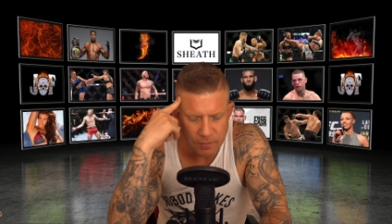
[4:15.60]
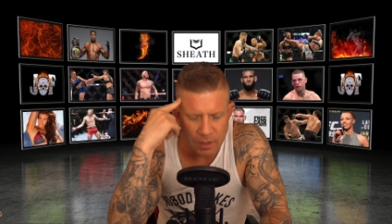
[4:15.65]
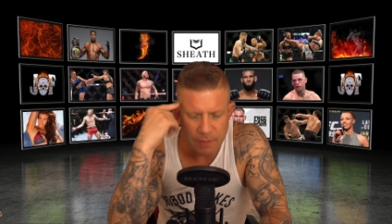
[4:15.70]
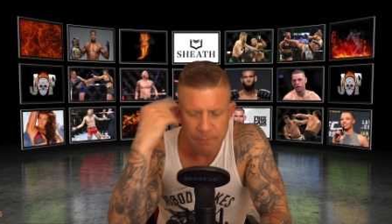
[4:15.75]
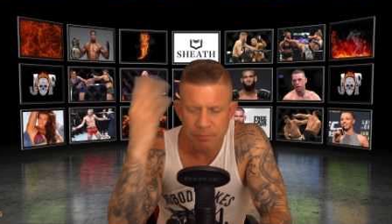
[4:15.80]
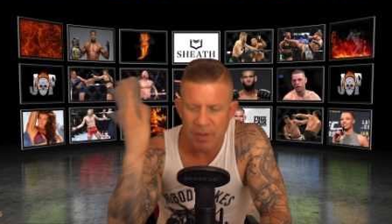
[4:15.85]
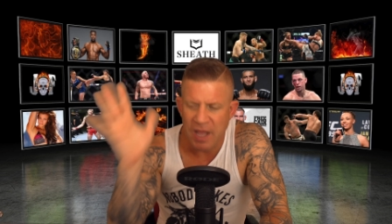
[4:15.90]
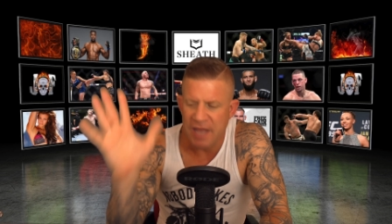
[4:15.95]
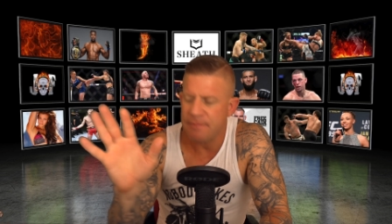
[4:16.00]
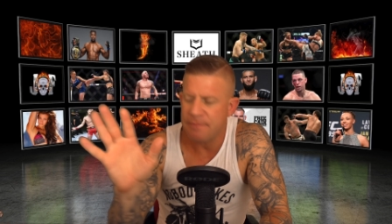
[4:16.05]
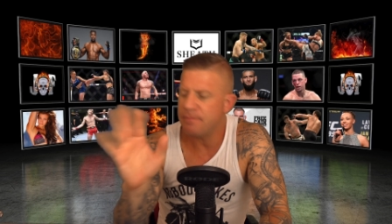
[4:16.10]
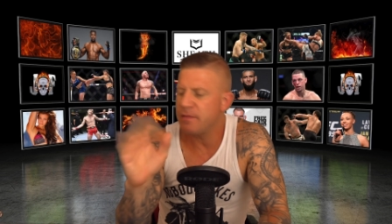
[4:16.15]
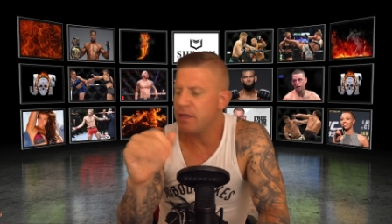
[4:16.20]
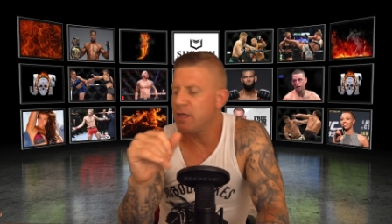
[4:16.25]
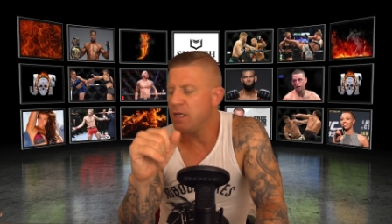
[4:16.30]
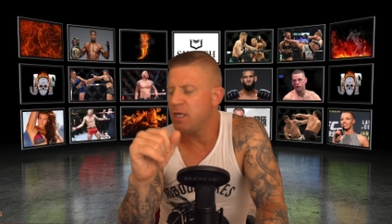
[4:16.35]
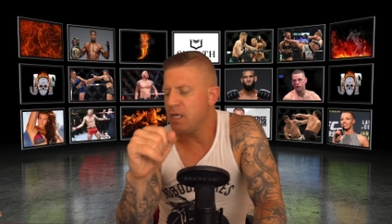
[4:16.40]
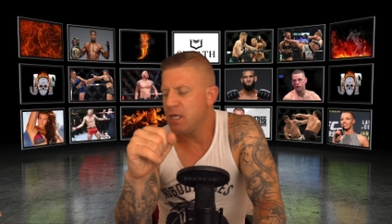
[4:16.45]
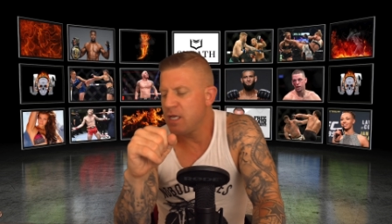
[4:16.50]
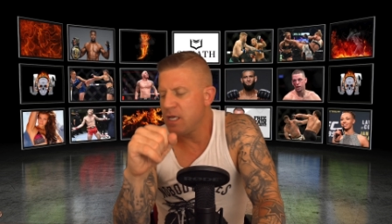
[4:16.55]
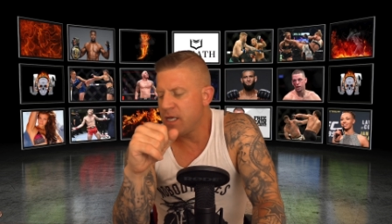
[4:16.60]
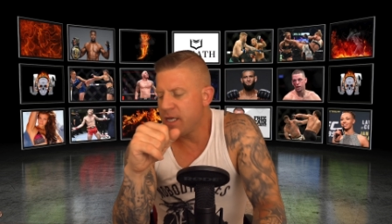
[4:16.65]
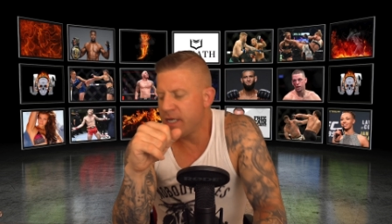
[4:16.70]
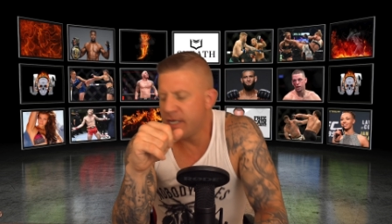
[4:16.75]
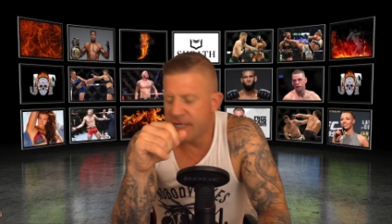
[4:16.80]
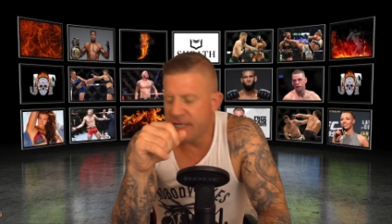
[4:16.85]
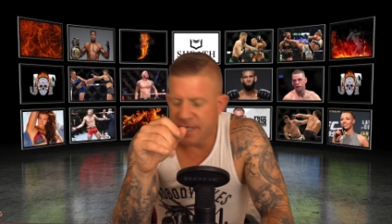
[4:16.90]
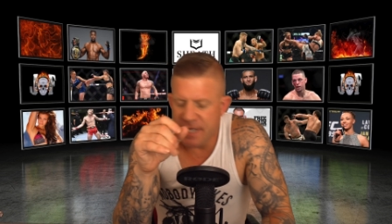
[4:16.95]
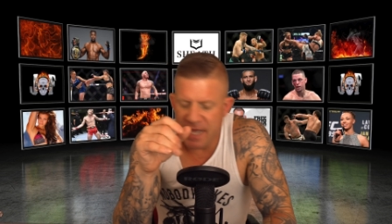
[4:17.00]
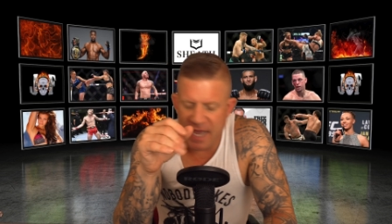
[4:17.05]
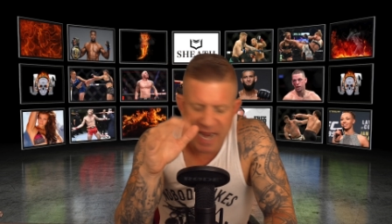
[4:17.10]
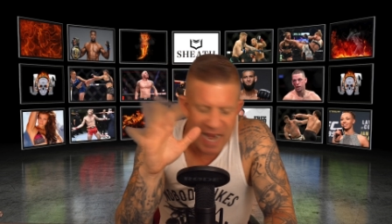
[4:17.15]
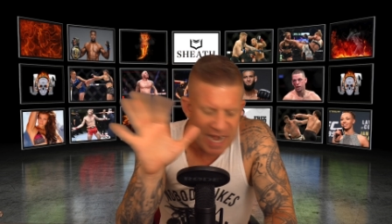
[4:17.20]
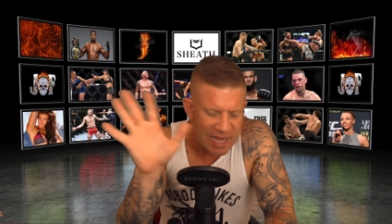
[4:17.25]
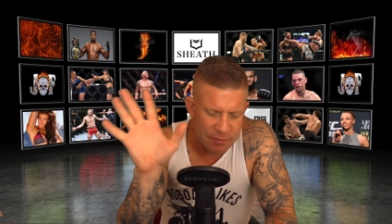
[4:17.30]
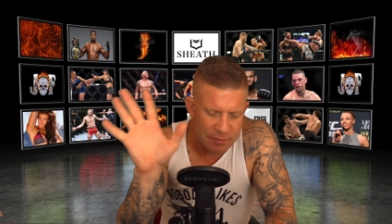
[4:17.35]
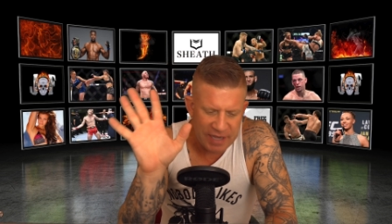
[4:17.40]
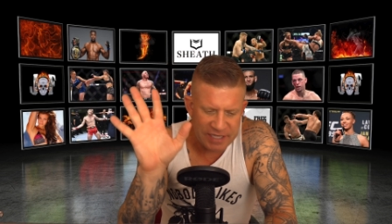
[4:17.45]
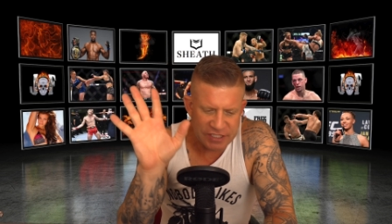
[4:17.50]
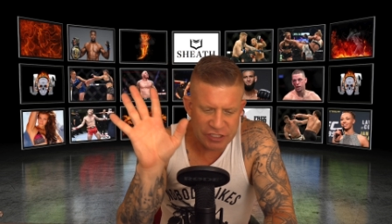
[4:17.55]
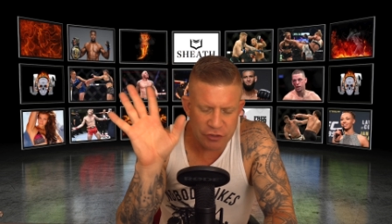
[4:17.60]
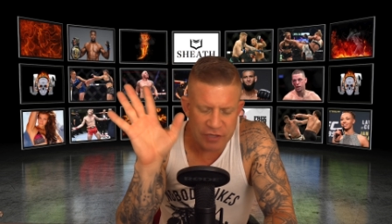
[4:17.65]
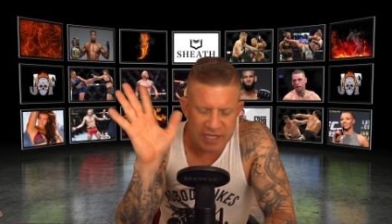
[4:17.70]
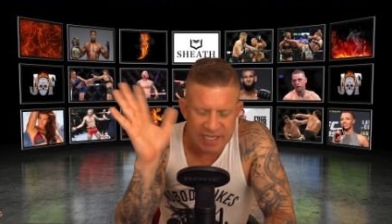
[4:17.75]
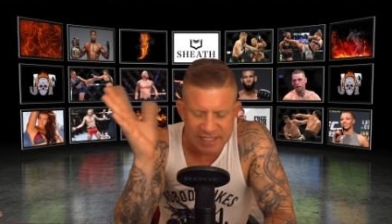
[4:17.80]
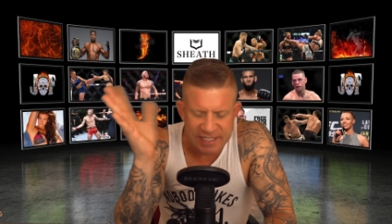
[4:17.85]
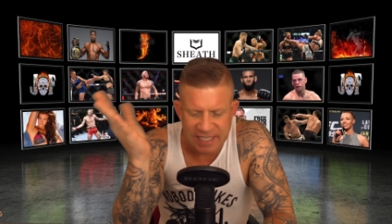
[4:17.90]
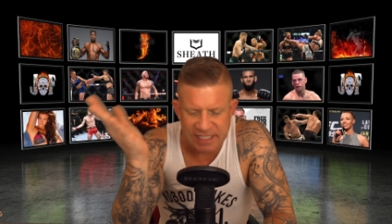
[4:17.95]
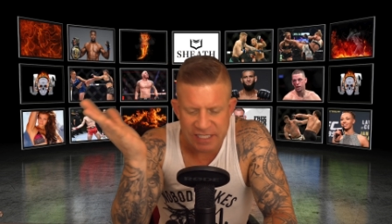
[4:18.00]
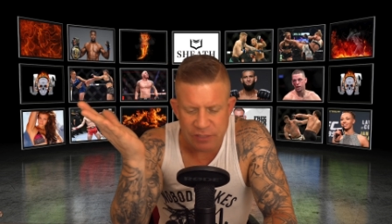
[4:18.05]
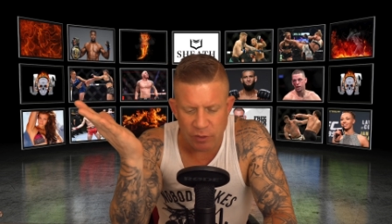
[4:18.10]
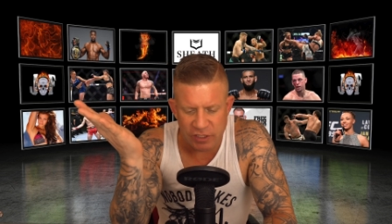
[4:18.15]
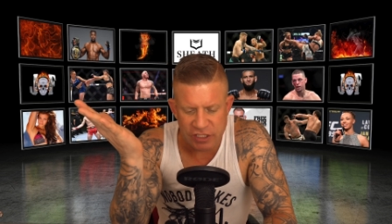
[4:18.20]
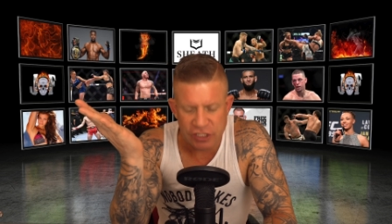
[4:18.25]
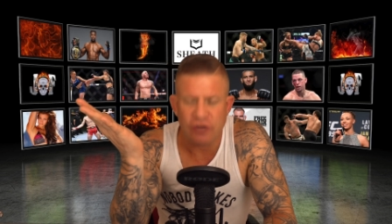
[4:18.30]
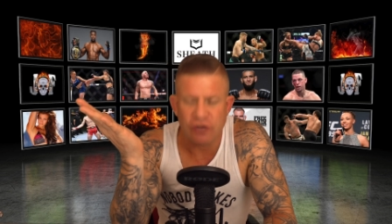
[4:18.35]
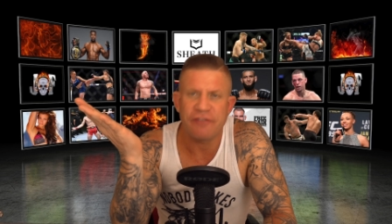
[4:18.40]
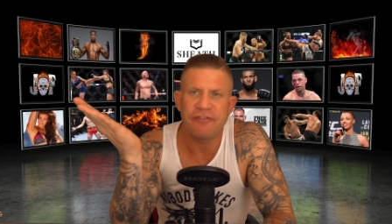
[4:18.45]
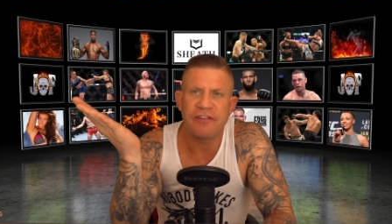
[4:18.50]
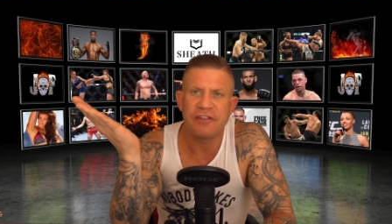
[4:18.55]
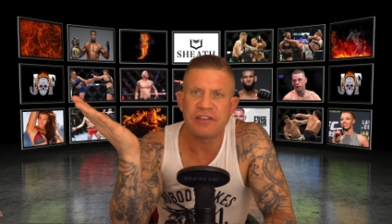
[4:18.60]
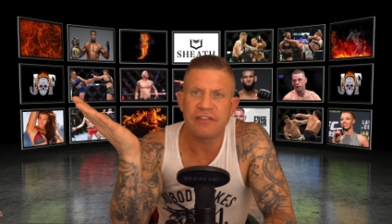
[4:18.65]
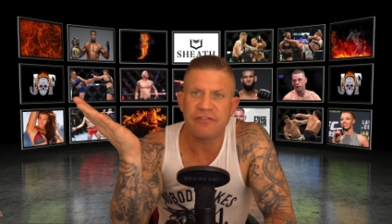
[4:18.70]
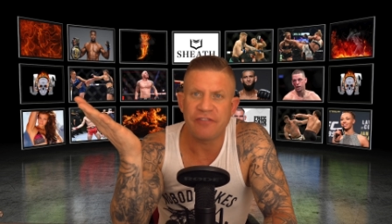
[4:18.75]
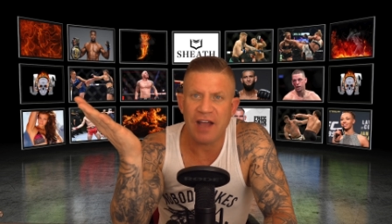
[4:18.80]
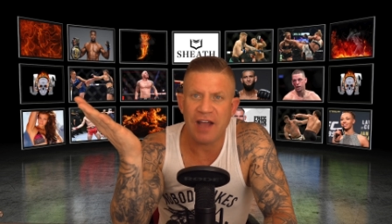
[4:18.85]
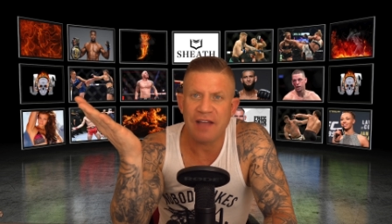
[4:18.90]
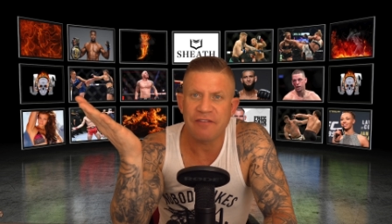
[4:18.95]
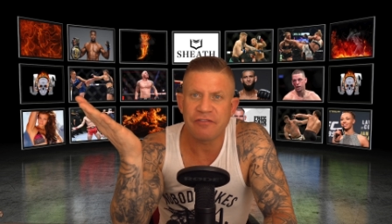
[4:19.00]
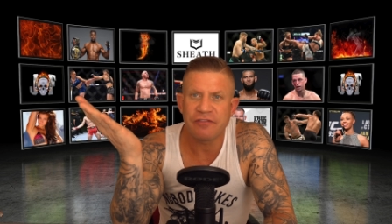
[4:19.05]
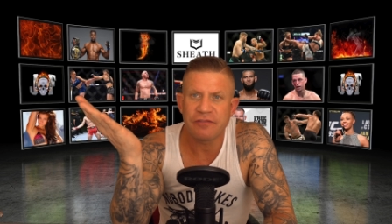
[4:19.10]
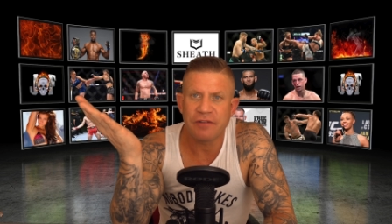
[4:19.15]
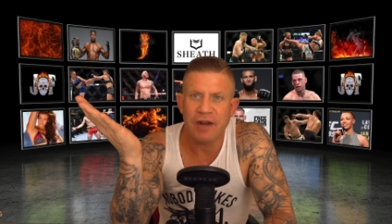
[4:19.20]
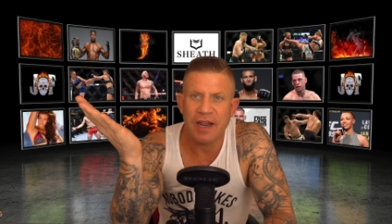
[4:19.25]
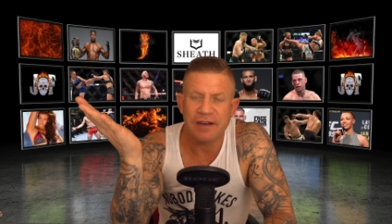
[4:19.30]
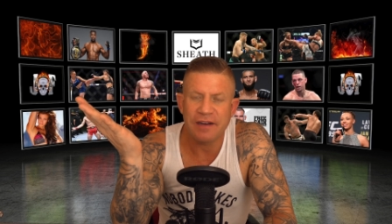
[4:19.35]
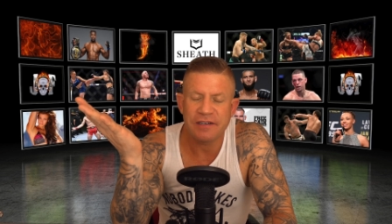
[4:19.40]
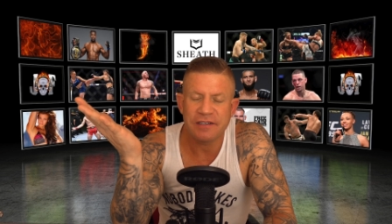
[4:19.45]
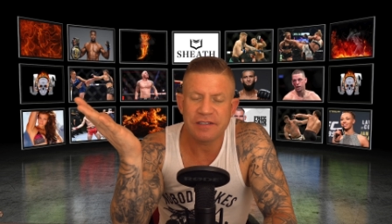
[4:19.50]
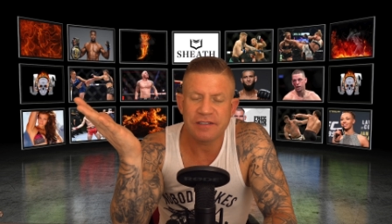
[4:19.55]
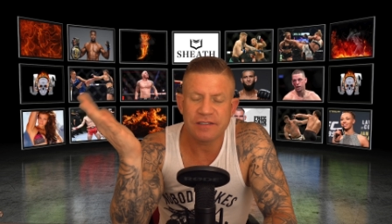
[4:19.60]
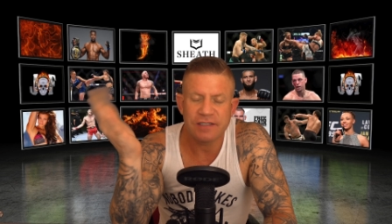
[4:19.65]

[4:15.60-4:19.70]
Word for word: But anyway, so he says he wants to go to 55, right?